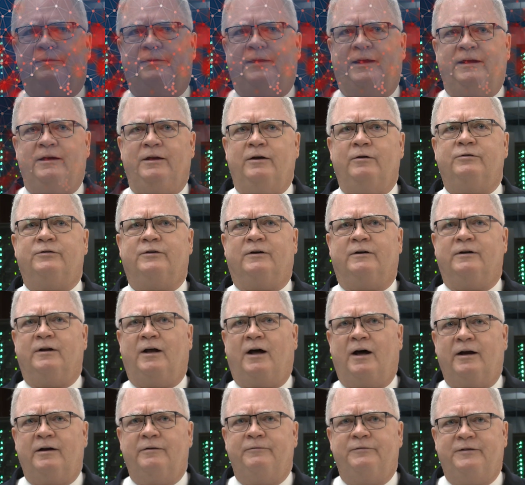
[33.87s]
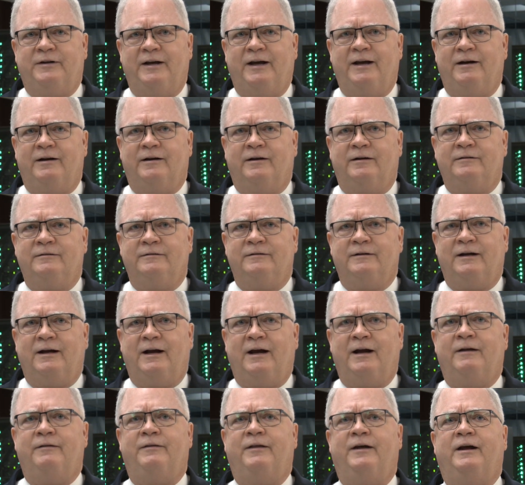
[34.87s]
they use a lot of data
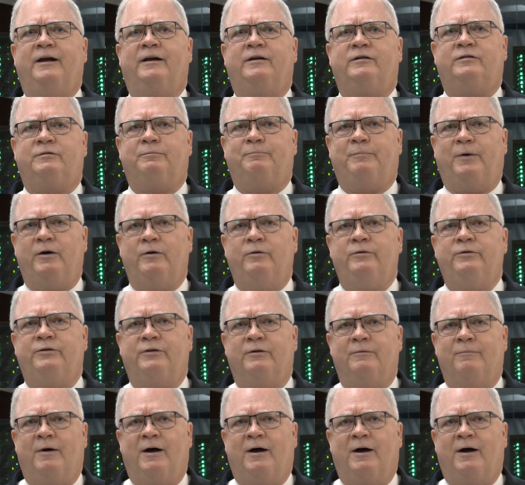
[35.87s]
and they expose the